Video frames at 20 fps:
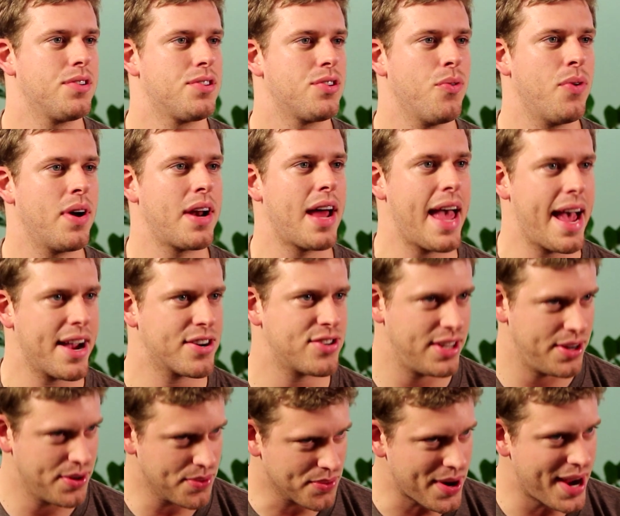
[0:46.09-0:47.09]
So when I
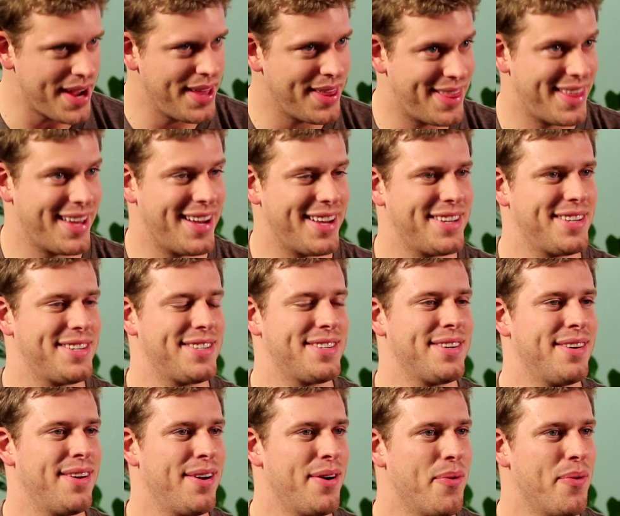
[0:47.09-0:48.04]
actually write this,